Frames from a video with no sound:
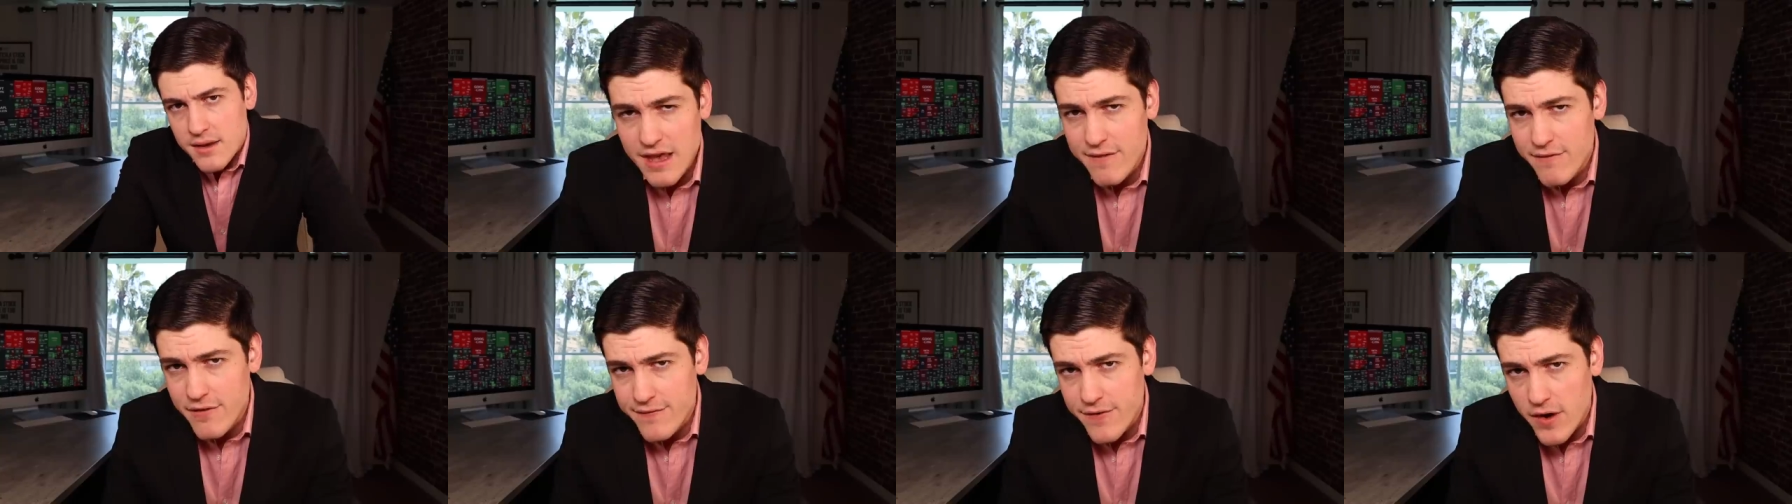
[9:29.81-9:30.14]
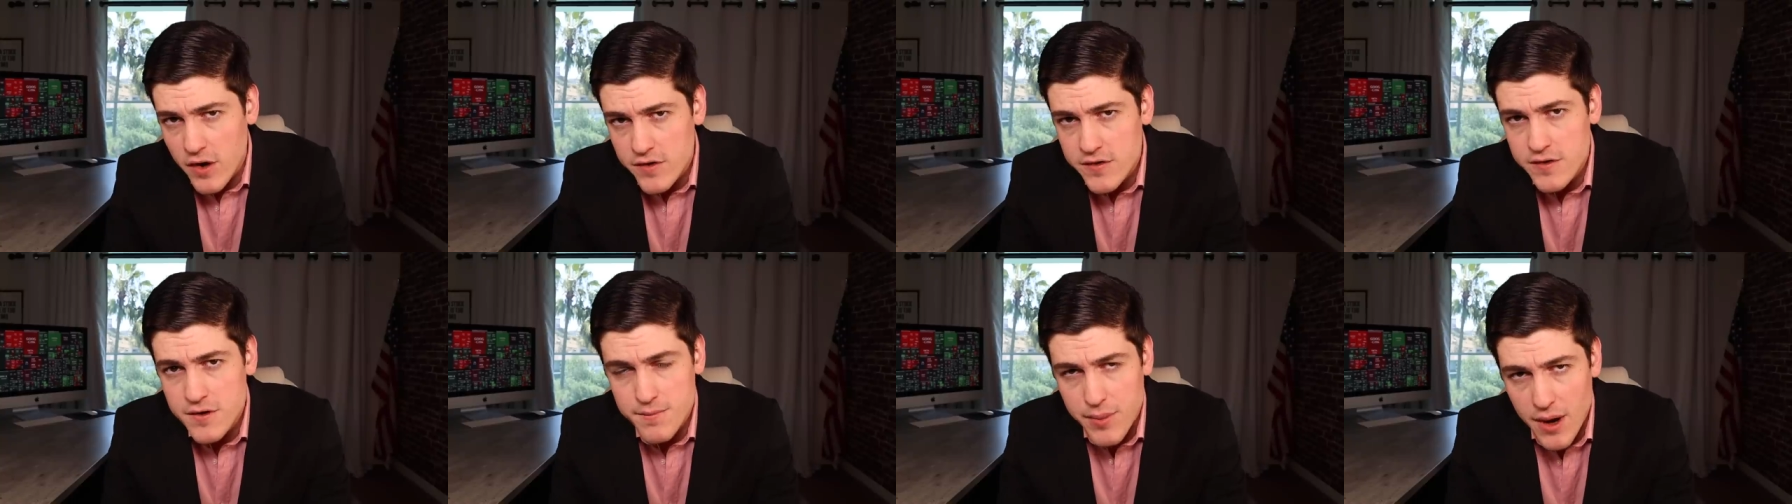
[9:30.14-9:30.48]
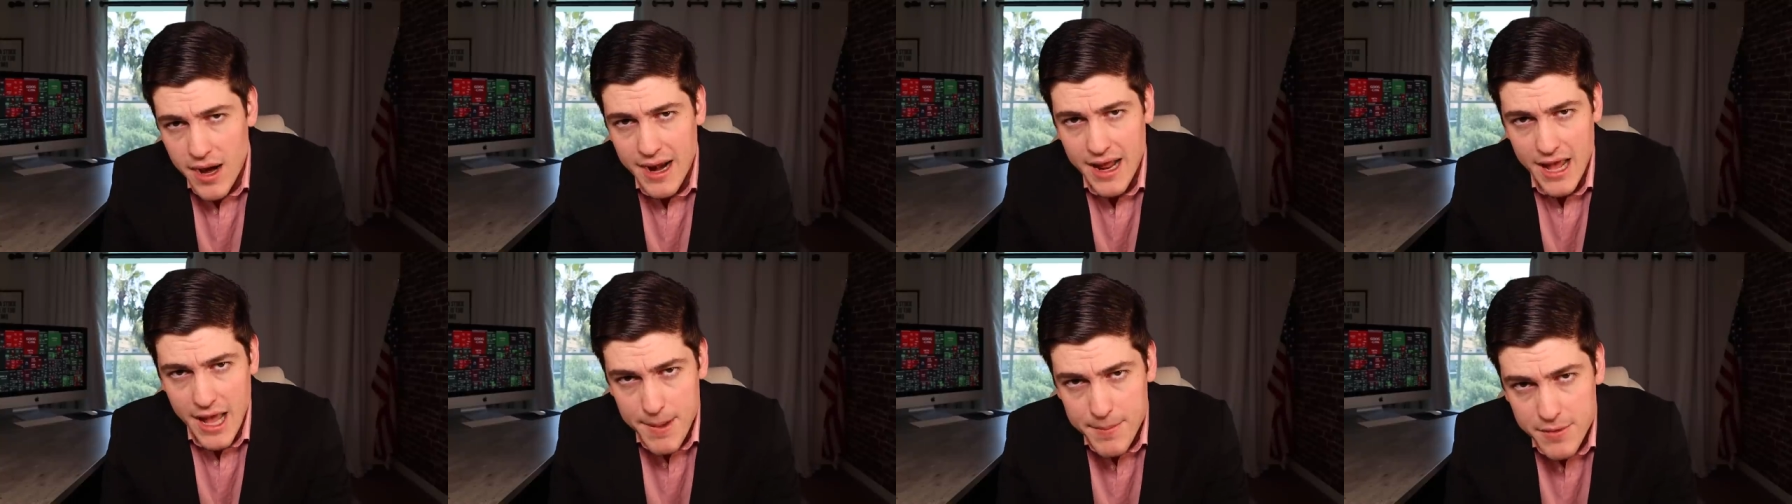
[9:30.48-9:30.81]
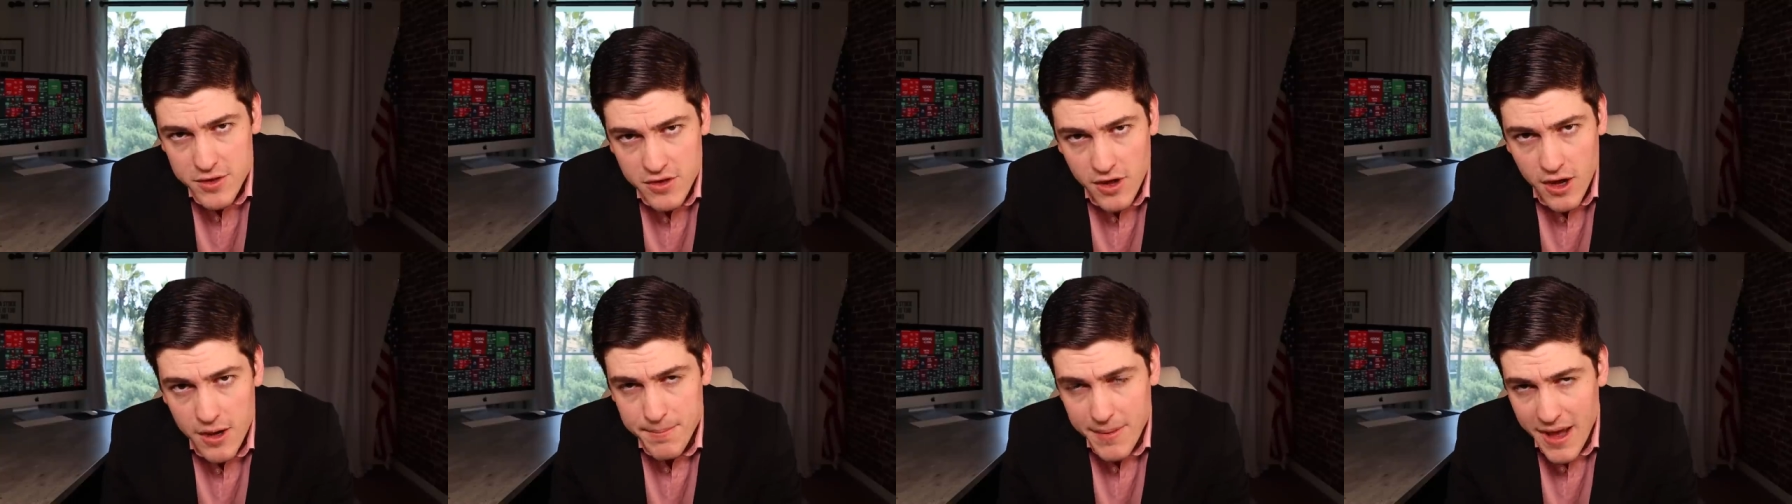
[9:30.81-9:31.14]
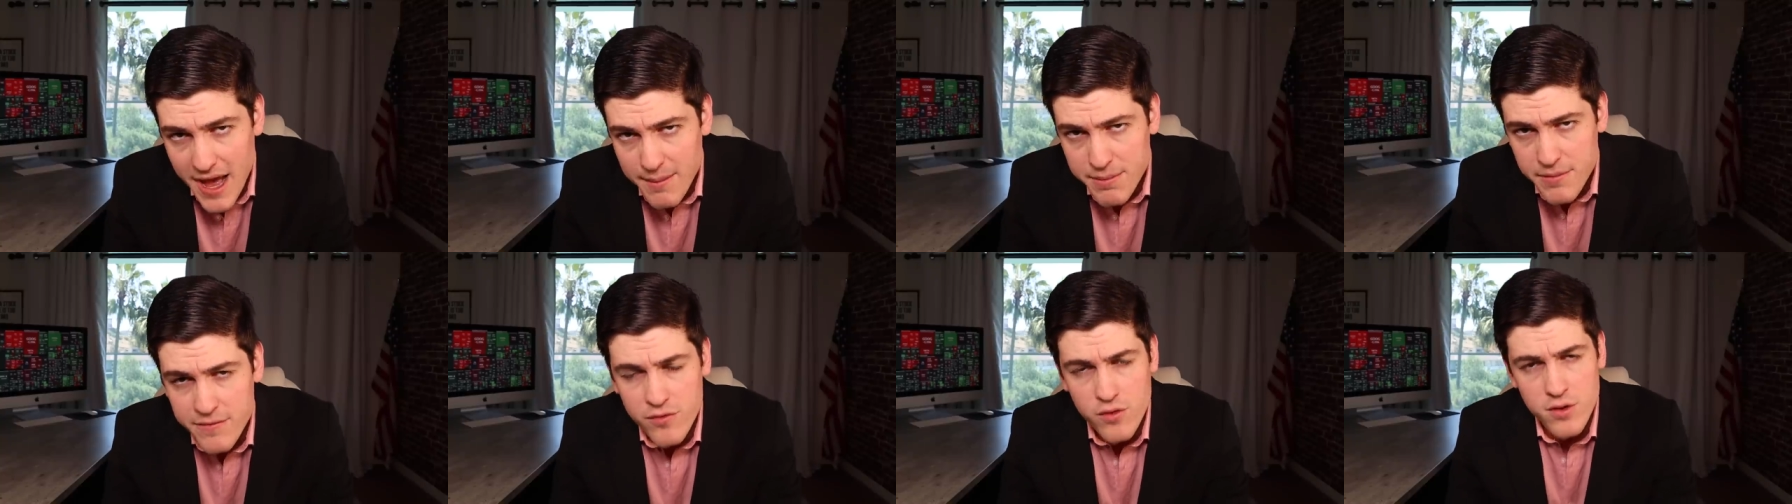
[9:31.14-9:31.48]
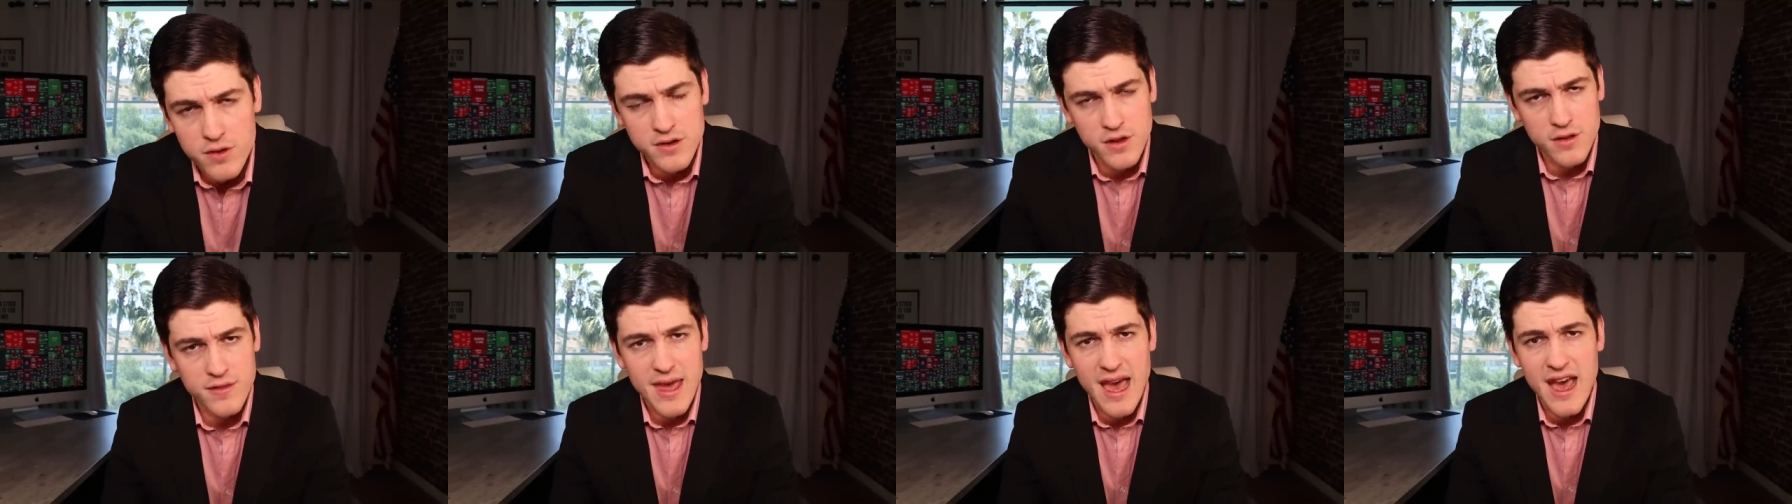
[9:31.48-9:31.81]
Even folks who bought Amazon back before
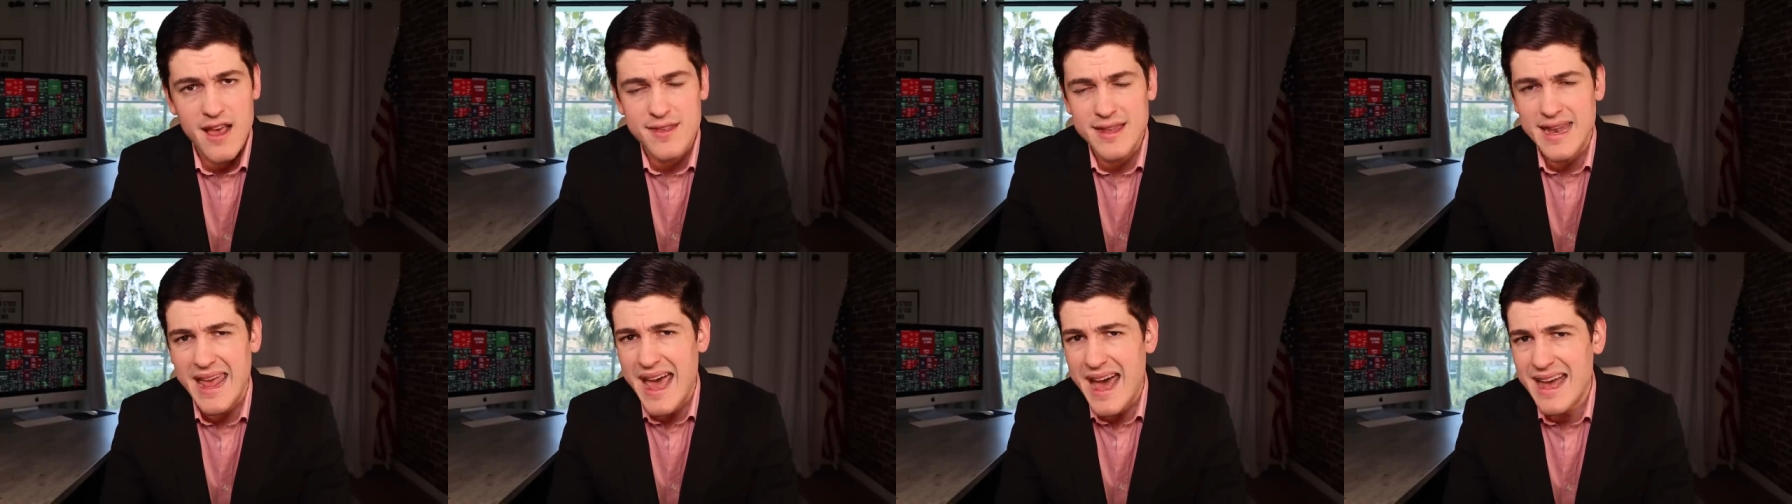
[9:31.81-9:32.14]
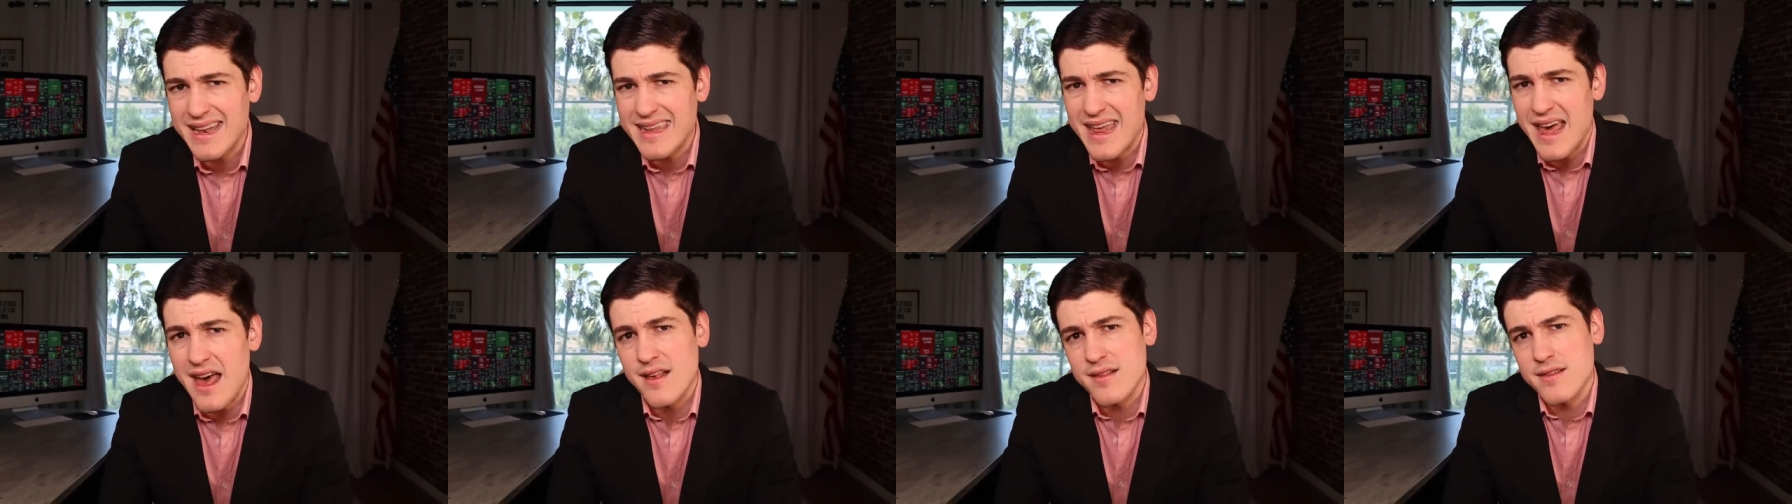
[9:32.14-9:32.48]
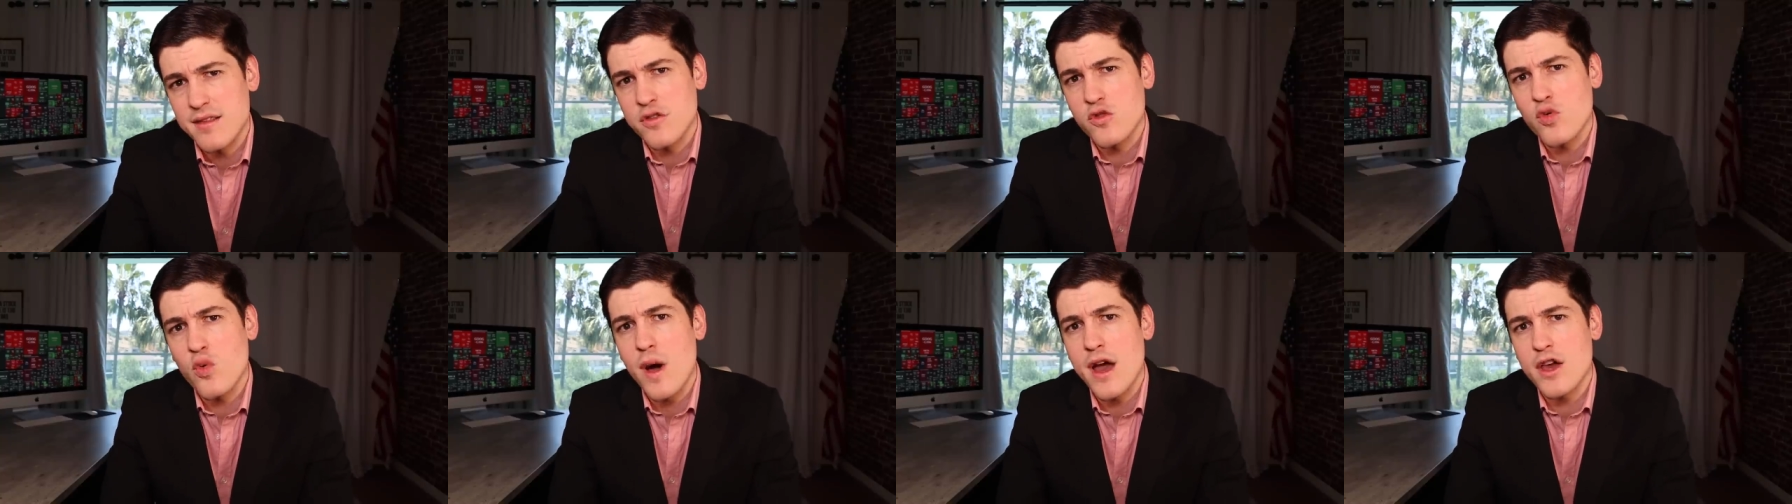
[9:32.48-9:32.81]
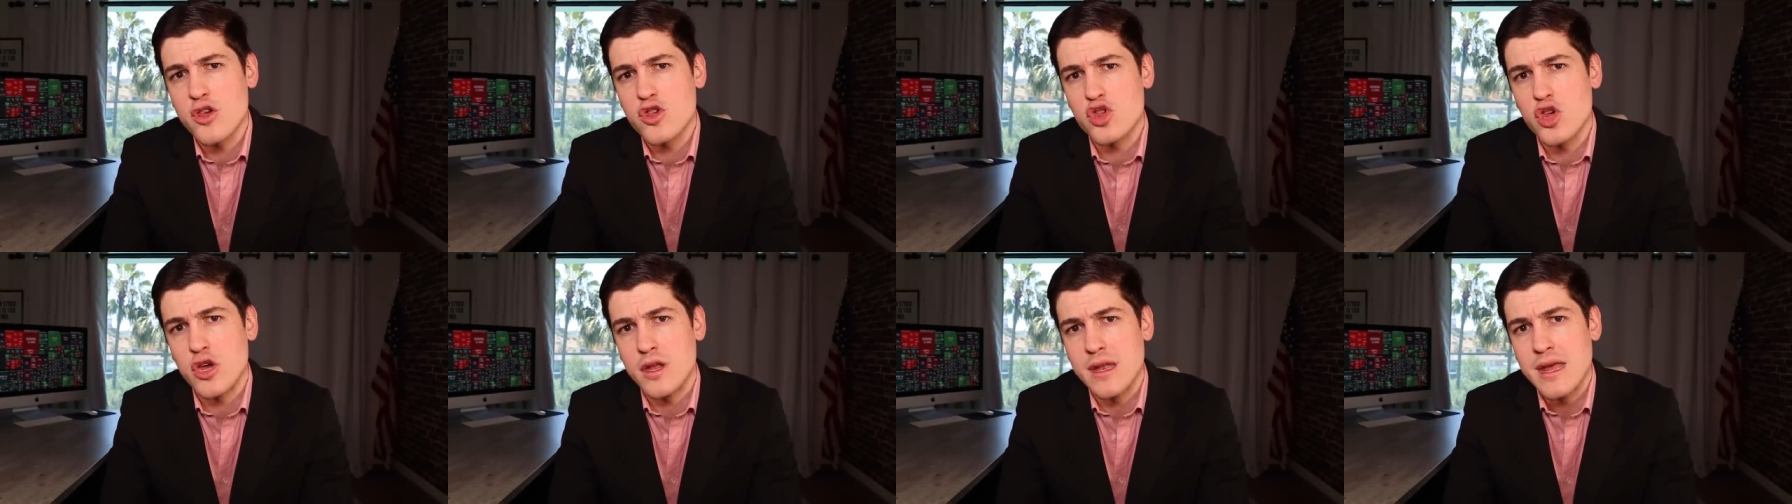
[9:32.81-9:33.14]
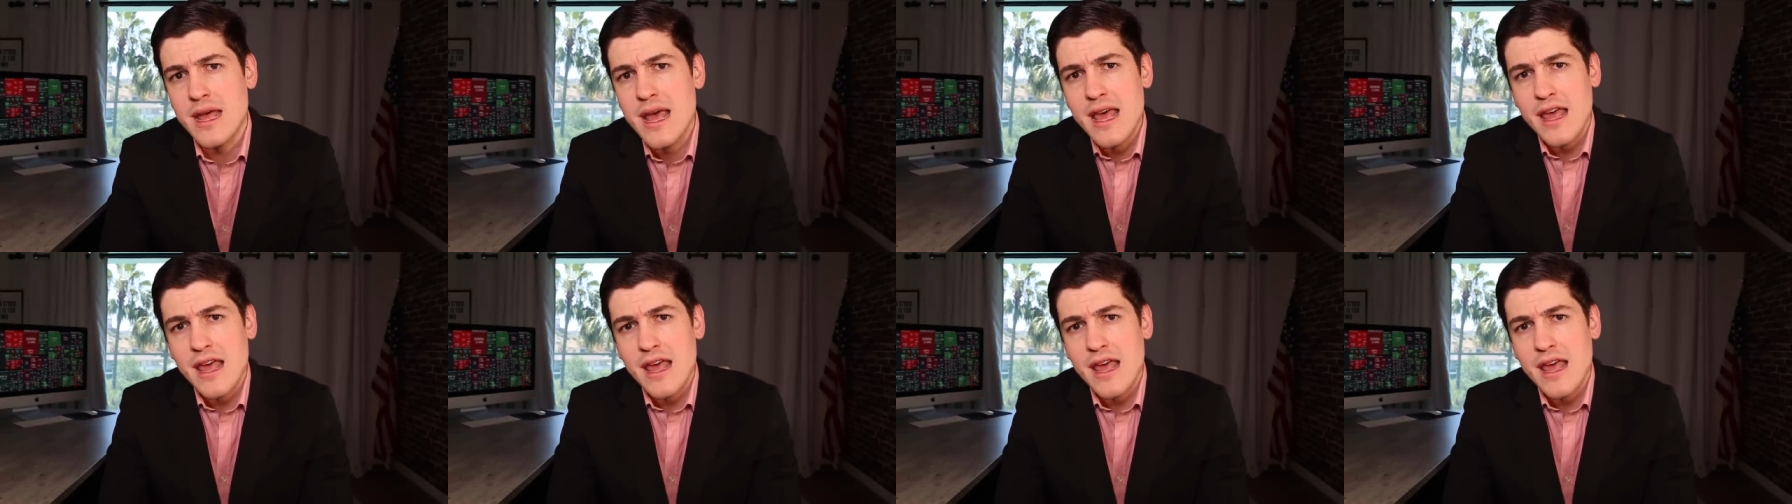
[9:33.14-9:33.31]
two thousand had to ask this question.